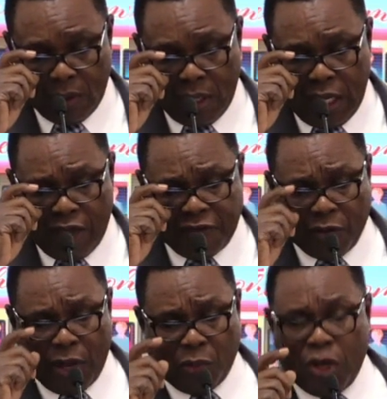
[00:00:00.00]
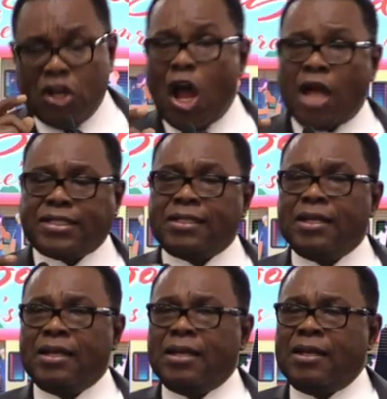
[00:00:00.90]
Even when we're not
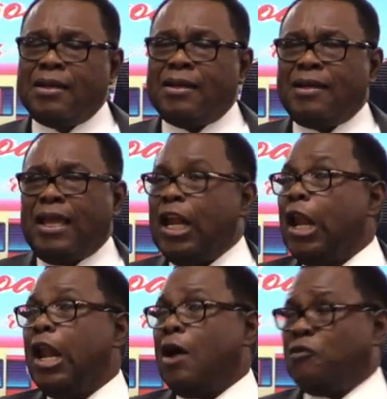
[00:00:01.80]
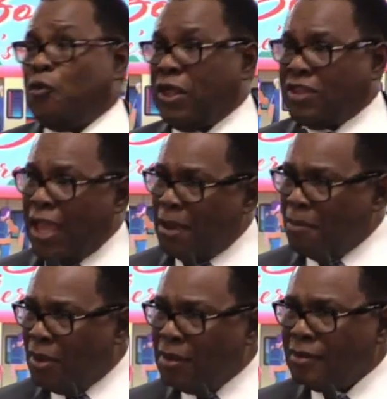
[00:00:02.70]
in love with Him,
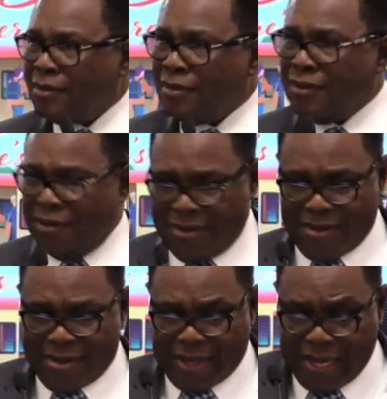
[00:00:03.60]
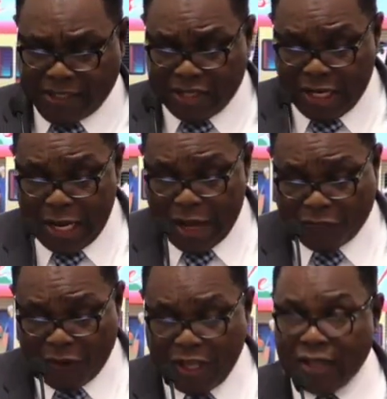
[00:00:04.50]
He's in
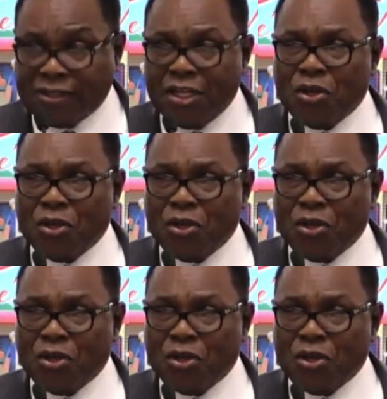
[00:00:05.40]
love with us. Did you